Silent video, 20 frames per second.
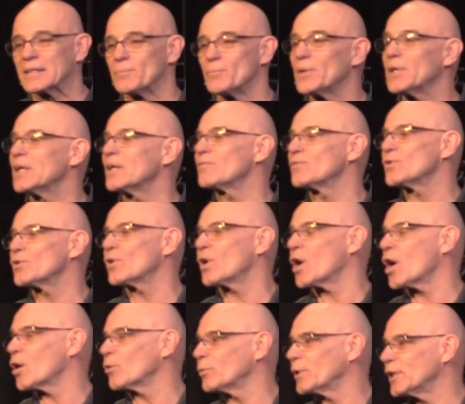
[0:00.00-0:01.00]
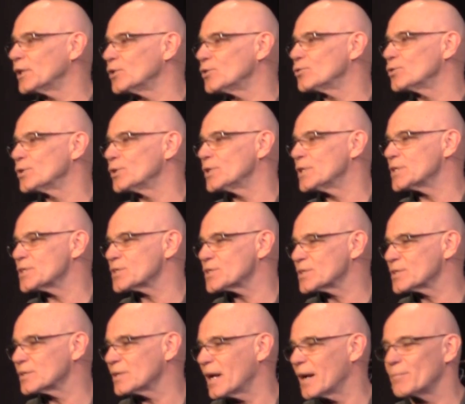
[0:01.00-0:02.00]
Many of you are already doing
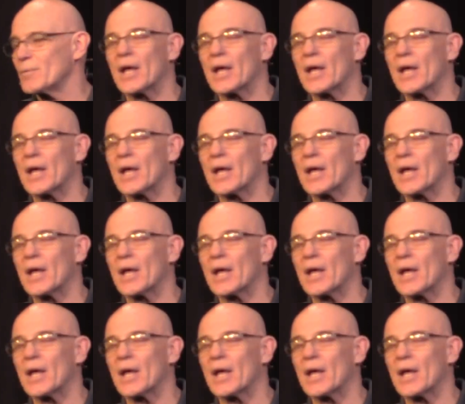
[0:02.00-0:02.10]
this.